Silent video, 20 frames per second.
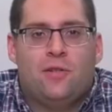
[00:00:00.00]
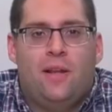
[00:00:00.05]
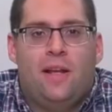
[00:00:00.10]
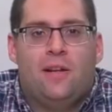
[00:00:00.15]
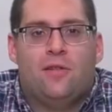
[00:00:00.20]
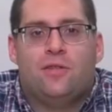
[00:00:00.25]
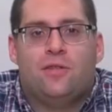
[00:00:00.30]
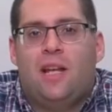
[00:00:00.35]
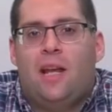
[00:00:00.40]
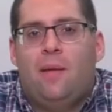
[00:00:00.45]

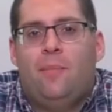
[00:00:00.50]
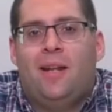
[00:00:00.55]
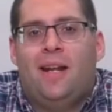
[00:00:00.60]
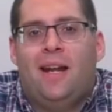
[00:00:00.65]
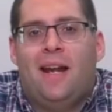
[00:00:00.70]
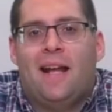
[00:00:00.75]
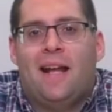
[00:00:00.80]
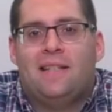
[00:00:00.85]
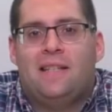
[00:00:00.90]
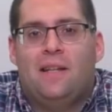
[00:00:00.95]
entertainment
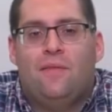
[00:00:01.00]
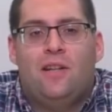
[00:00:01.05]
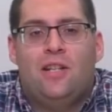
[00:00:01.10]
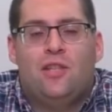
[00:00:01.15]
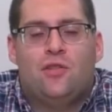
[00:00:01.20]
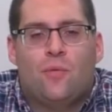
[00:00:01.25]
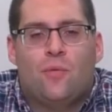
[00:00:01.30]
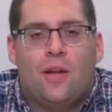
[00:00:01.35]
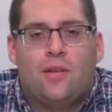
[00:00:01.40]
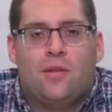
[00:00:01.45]
and
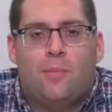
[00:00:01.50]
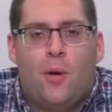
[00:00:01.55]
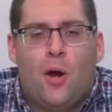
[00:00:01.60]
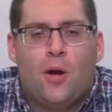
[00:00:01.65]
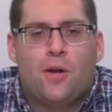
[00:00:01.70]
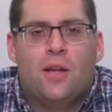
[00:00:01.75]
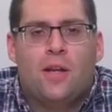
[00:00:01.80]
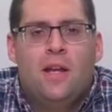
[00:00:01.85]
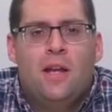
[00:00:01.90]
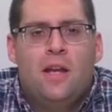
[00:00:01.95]
activities throughout the
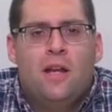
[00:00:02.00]
park,